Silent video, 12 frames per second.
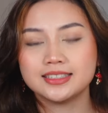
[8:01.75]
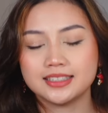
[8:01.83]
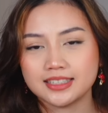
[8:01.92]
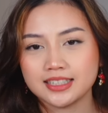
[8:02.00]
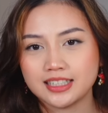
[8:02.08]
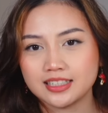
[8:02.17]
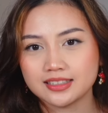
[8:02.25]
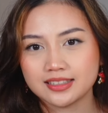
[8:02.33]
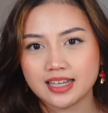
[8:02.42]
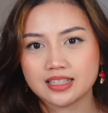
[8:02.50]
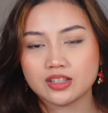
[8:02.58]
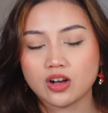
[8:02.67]
Knitting needle
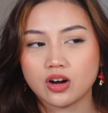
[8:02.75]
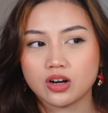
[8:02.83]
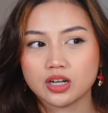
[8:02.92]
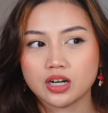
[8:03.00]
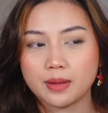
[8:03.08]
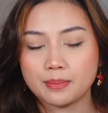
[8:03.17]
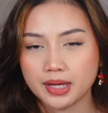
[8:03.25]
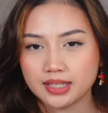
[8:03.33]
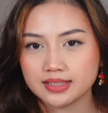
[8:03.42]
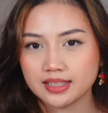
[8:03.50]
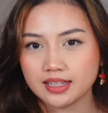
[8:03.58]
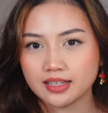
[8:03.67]
sets are
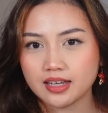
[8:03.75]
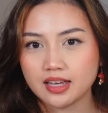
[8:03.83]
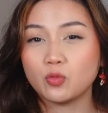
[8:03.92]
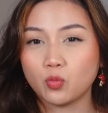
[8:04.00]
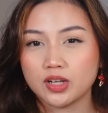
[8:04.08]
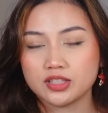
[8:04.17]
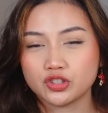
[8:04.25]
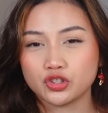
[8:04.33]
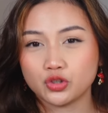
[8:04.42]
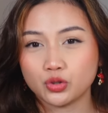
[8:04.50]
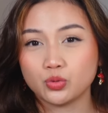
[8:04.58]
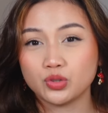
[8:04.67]
amazing once
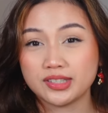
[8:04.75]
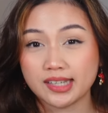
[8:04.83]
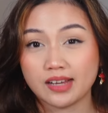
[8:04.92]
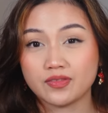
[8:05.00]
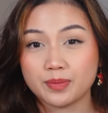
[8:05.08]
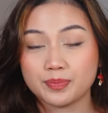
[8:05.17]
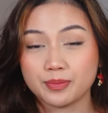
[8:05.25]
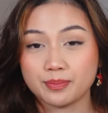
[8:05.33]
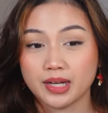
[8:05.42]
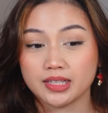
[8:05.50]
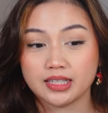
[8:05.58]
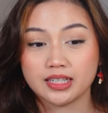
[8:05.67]
you save up the
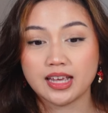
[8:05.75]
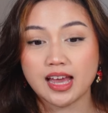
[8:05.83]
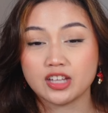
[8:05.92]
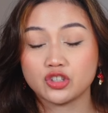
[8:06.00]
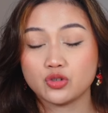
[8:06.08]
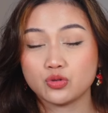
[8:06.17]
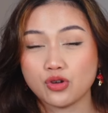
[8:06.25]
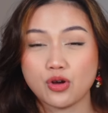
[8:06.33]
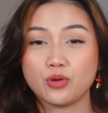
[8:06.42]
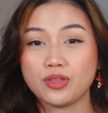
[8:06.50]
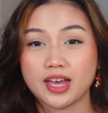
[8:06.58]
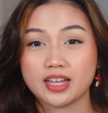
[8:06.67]
money and you
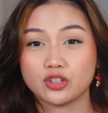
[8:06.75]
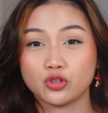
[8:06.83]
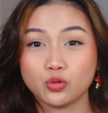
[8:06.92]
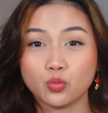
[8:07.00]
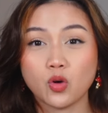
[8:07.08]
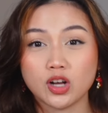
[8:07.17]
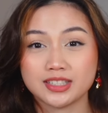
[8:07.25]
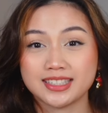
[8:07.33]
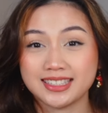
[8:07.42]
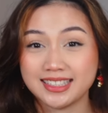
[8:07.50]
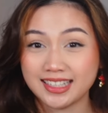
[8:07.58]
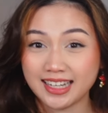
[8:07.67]
know that you want
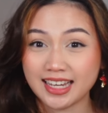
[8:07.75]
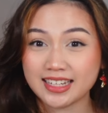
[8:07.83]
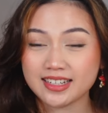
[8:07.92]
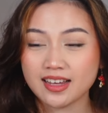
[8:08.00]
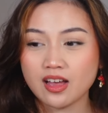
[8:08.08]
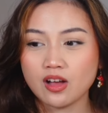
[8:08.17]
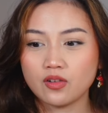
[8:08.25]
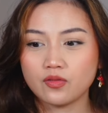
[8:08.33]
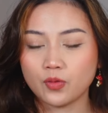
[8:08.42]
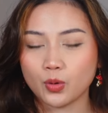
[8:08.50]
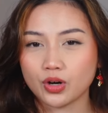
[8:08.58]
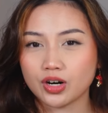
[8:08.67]
to knit for